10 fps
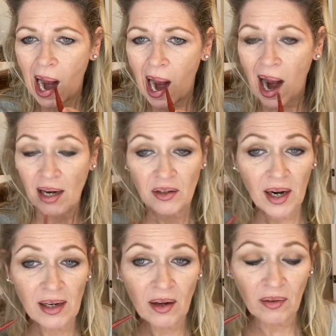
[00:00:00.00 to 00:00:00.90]
I tried
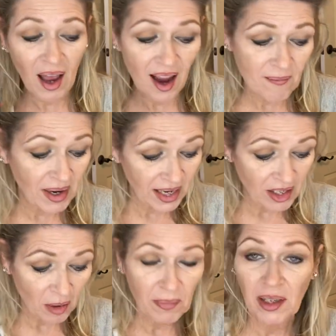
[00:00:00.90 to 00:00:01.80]
to go live, but I
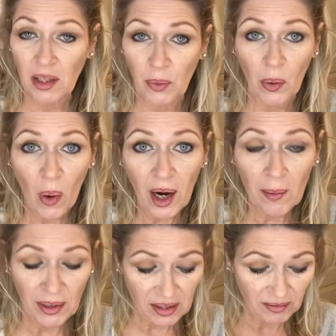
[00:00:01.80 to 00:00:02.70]
don't meet the
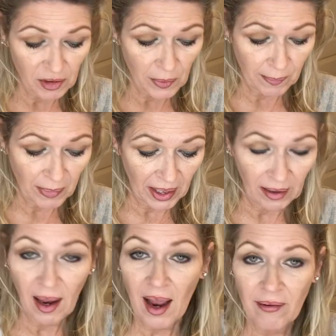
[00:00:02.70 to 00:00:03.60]
requirements of being
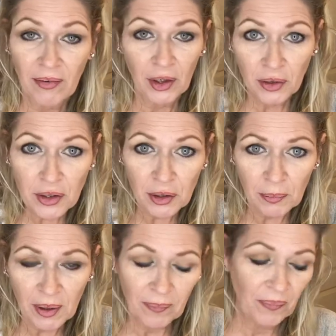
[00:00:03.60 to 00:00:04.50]
live for YouTube.
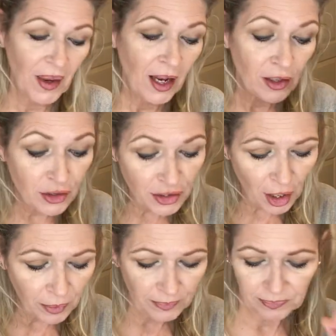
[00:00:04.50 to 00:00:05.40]

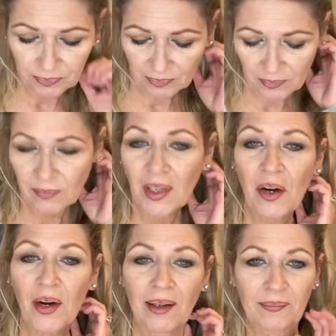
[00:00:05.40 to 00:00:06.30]
So, all
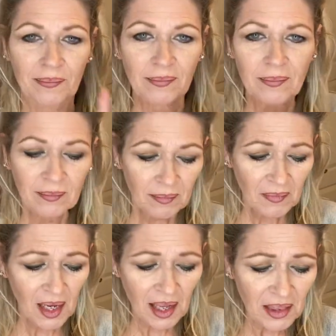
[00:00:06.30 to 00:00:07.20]
right,
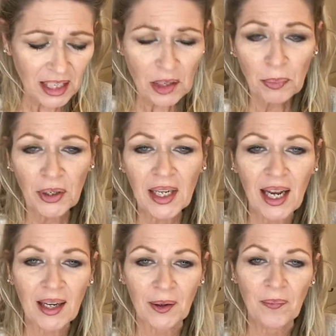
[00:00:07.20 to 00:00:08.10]
that's a pretty
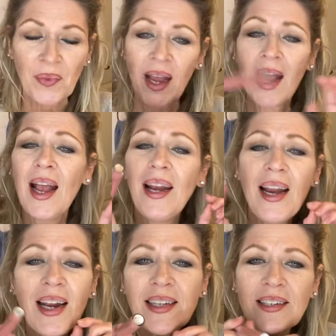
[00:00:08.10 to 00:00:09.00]
color. Now
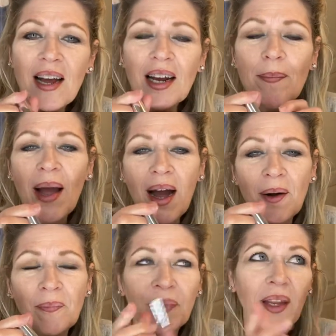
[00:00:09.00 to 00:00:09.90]
let's talk
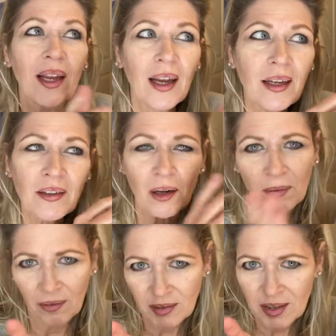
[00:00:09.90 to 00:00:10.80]
about, it's our
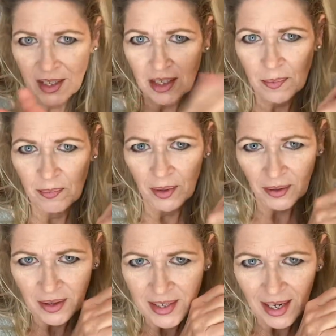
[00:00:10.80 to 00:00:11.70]
6th
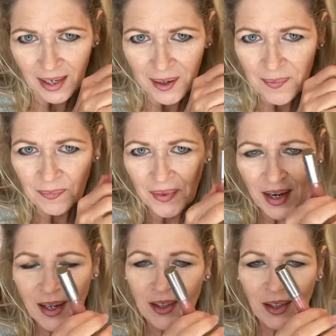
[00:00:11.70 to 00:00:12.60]
birthday.
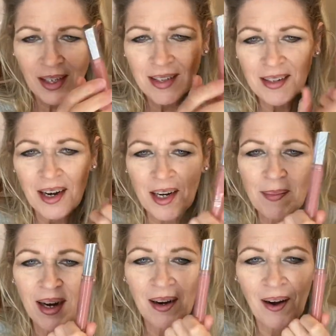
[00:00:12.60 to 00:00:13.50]
So let's talk
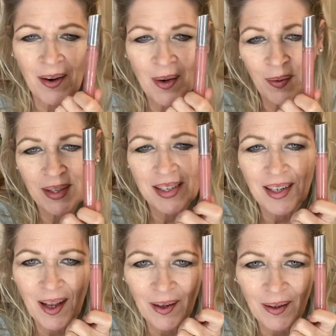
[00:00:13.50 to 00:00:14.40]
about our newest
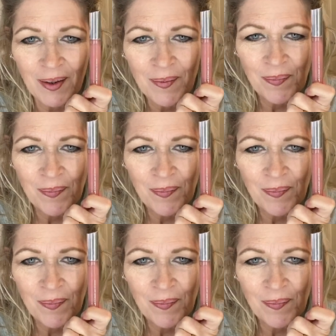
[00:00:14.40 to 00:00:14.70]
color